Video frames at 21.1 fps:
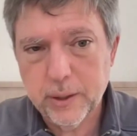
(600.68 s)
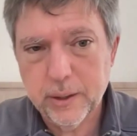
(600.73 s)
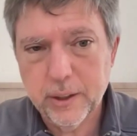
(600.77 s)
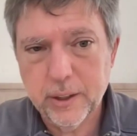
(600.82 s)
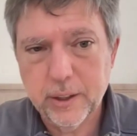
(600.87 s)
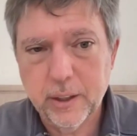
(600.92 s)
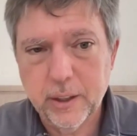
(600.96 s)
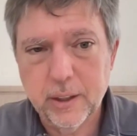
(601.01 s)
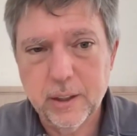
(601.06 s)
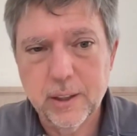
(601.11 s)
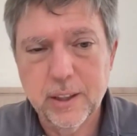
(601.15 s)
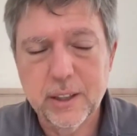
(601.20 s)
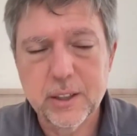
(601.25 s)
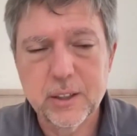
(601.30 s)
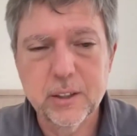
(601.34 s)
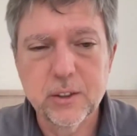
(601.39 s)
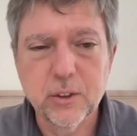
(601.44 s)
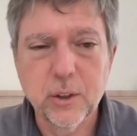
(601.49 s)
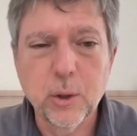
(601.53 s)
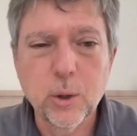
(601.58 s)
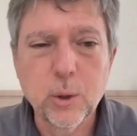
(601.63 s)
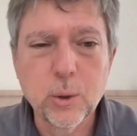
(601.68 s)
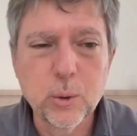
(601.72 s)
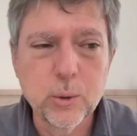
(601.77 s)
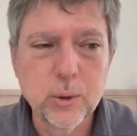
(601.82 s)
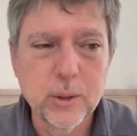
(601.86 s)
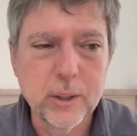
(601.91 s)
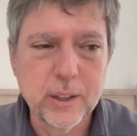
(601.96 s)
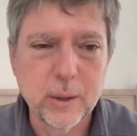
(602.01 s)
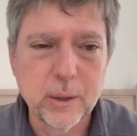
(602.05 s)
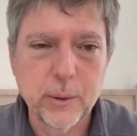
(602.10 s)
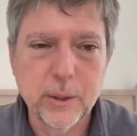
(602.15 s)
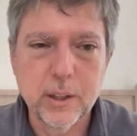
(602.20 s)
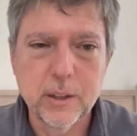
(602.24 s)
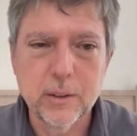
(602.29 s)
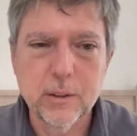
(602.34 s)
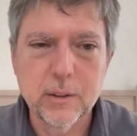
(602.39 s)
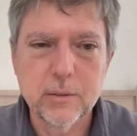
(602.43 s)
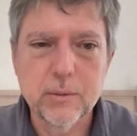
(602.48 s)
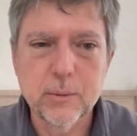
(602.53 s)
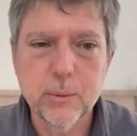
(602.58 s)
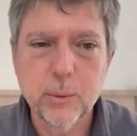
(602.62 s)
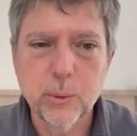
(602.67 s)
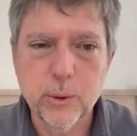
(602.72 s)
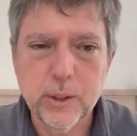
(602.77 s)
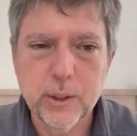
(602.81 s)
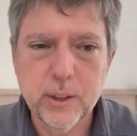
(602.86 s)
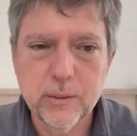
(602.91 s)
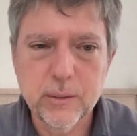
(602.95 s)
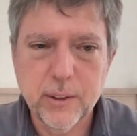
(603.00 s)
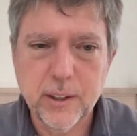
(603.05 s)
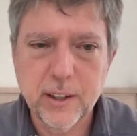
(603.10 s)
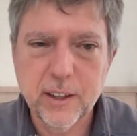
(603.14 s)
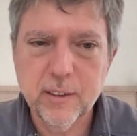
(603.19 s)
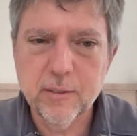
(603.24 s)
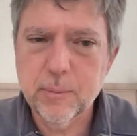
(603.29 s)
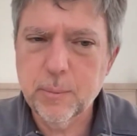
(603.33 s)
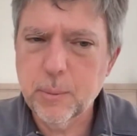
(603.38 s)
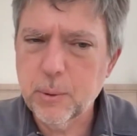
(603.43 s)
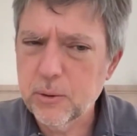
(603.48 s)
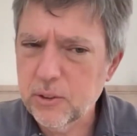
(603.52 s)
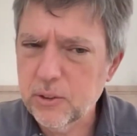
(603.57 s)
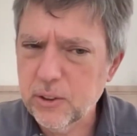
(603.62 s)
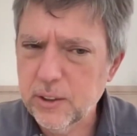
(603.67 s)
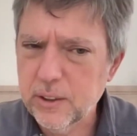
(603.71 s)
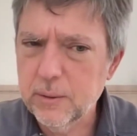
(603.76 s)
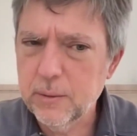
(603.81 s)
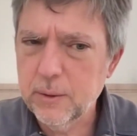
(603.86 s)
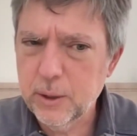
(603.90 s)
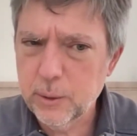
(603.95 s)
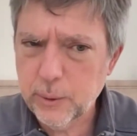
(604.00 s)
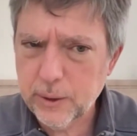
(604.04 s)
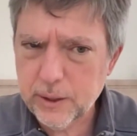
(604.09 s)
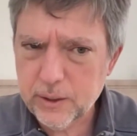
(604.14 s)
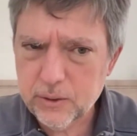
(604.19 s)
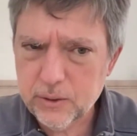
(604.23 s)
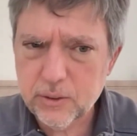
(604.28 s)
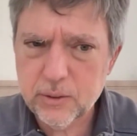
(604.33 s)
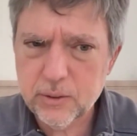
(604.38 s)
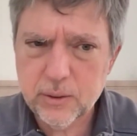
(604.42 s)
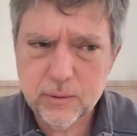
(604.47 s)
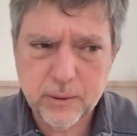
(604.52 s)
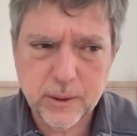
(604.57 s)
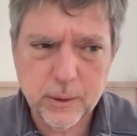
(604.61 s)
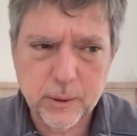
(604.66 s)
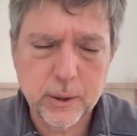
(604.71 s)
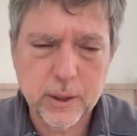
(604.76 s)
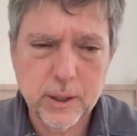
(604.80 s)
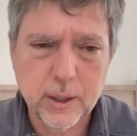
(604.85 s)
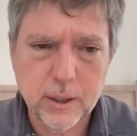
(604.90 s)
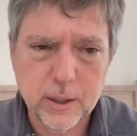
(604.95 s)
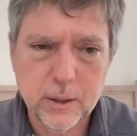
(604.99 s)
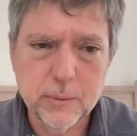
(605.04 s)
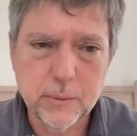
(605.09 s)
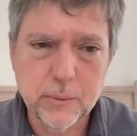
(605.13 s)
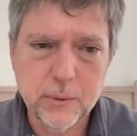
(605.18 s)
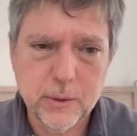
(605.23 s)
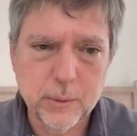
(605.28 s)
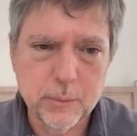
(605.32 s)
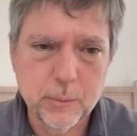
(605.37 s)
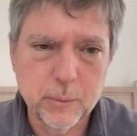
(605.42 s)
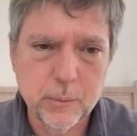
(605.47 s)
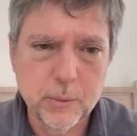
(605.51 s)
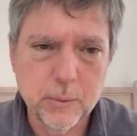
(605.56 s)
point. I think our collection is only around 45% US, if I recall.